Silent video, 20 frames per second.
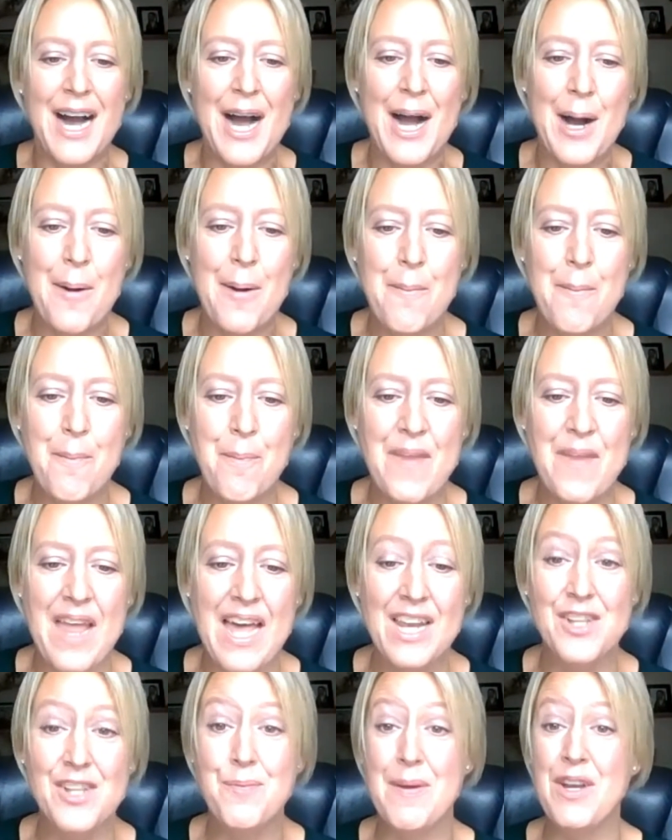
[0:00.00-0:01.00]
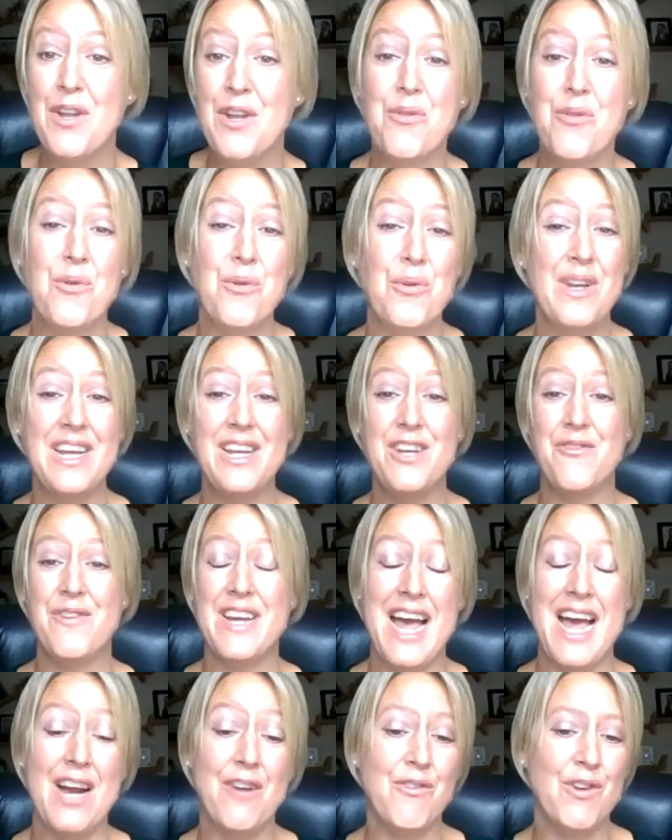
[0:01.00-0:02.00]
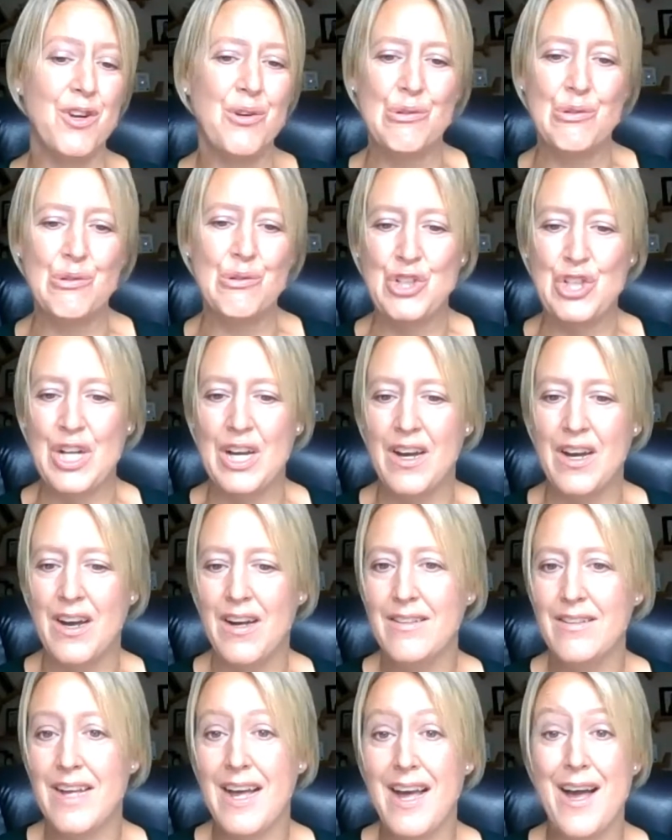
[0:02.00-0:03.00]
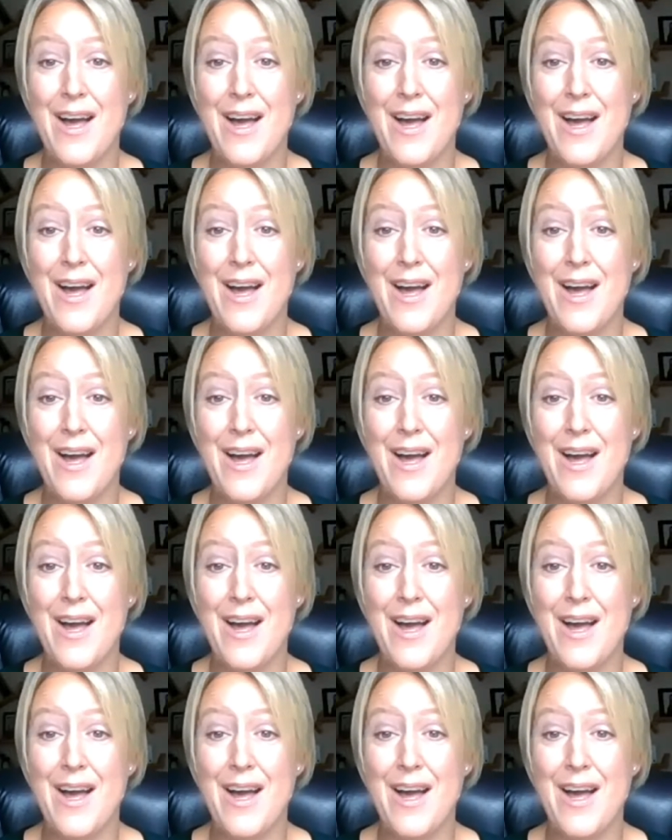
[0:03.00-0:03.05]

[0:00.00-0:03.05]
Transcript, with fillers: um, and has been a thought leader in agriculture.